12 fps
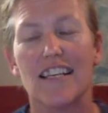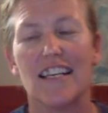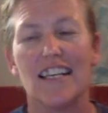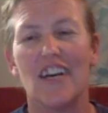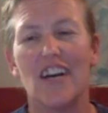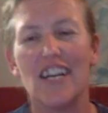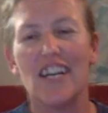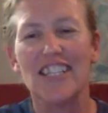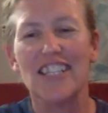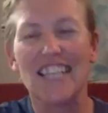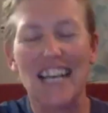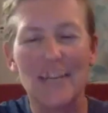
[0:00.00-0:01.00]
I
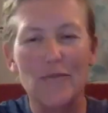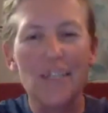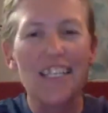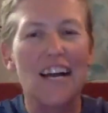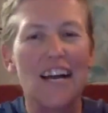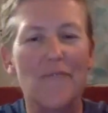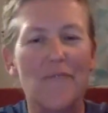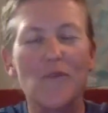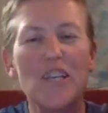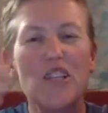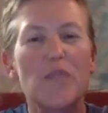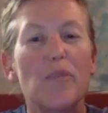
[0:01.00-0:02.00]
actually had, we
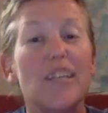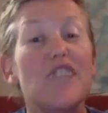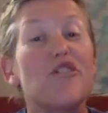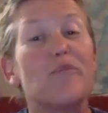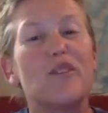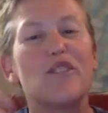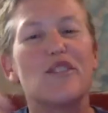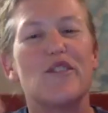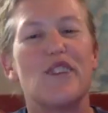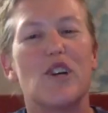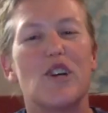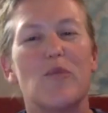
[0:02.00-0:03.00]
use
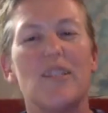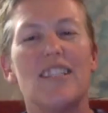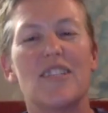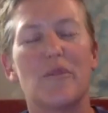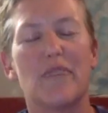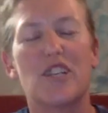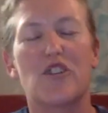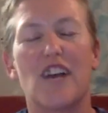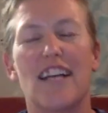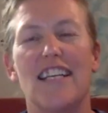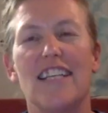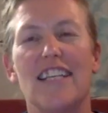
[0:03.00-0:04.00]
Bluetooth helmets when we're
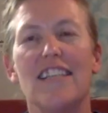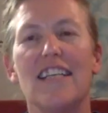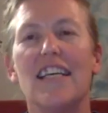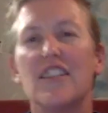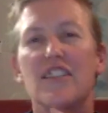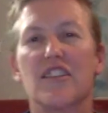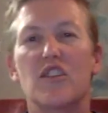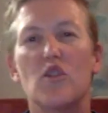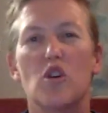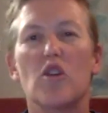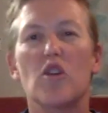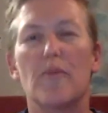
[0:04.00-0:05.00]
training just to
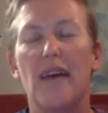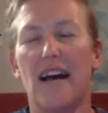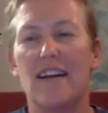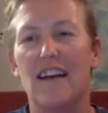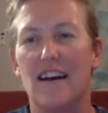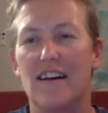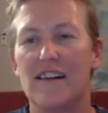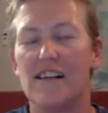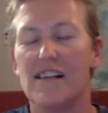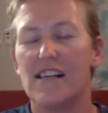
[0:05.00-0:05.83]
talk about our